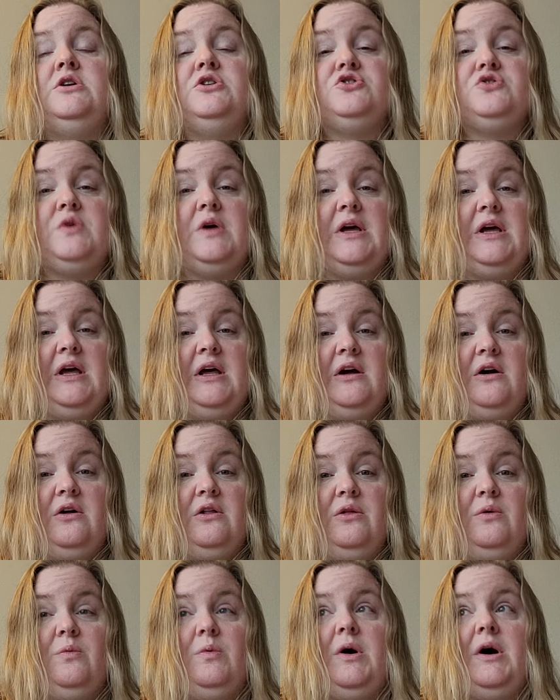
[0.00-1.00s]
drinking all
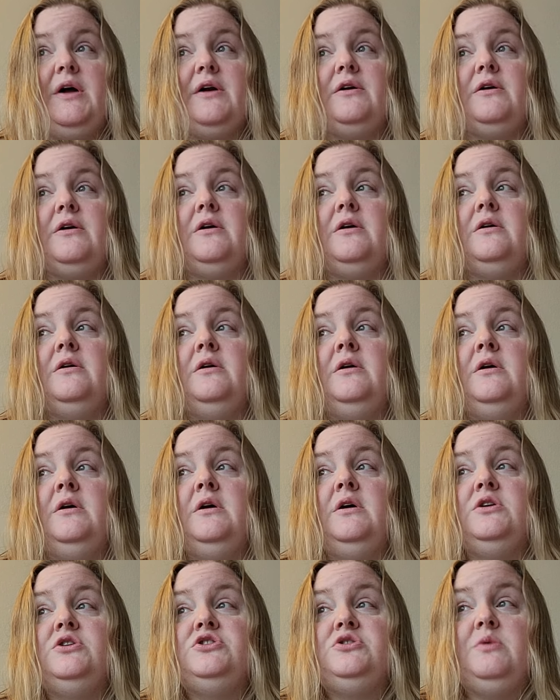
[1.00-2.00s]
the water,
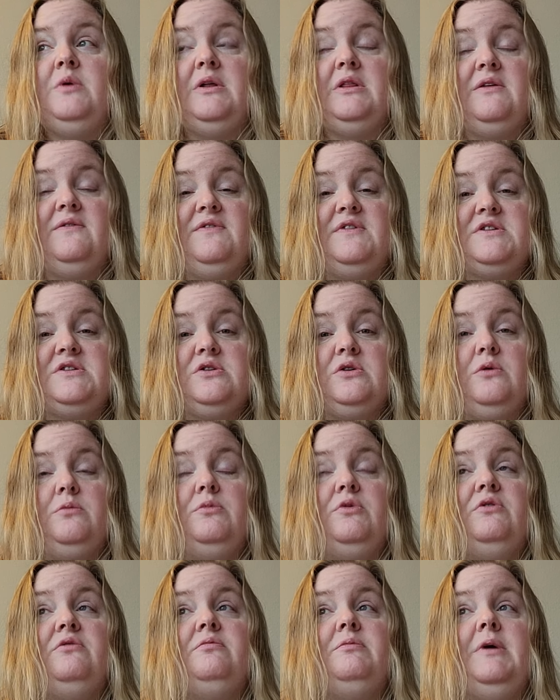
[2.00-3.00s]
doing the physical
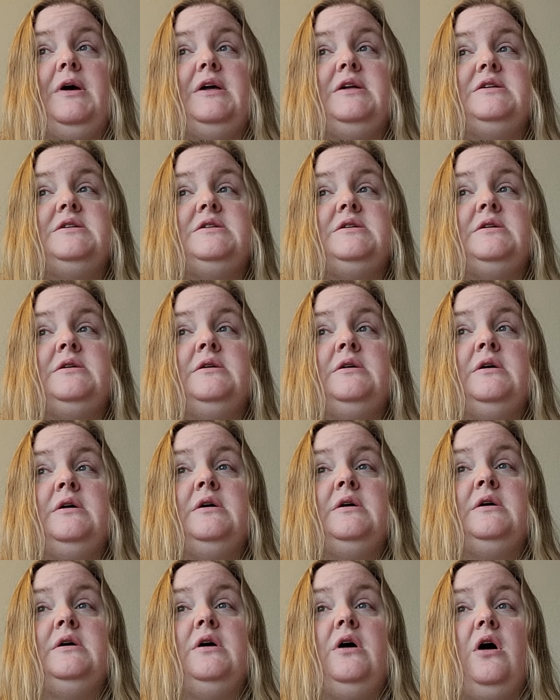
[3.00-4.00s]
movement,
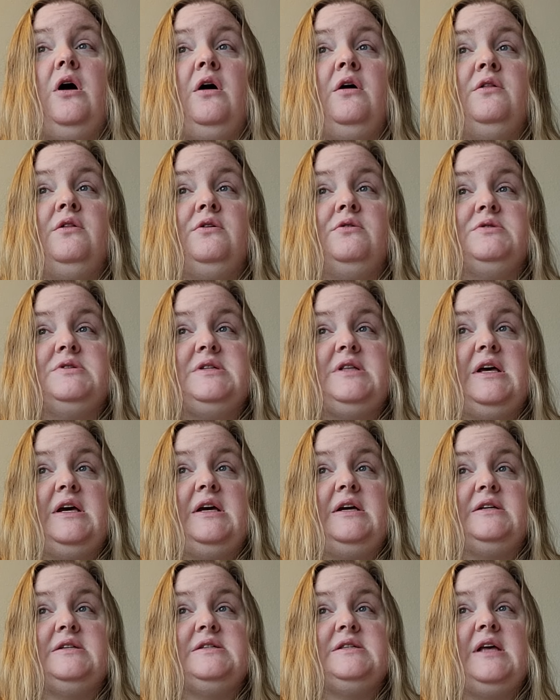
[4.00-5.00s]
all those
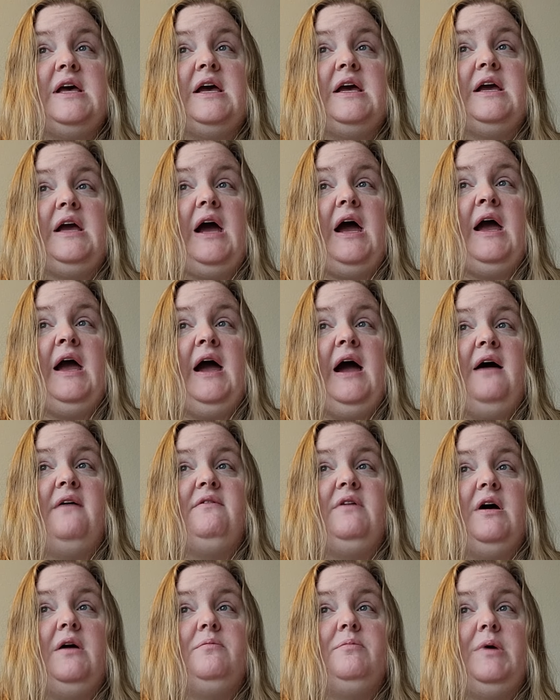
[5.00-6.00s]
things like I have
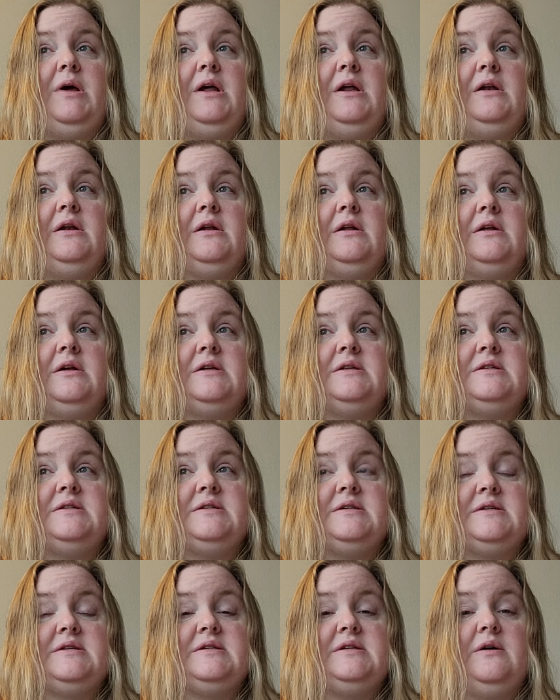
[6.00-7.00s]
not been
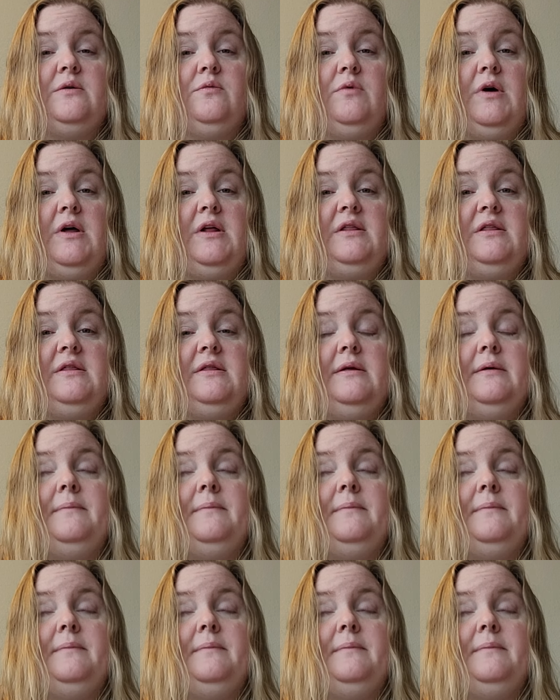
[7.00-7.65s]
consistent with.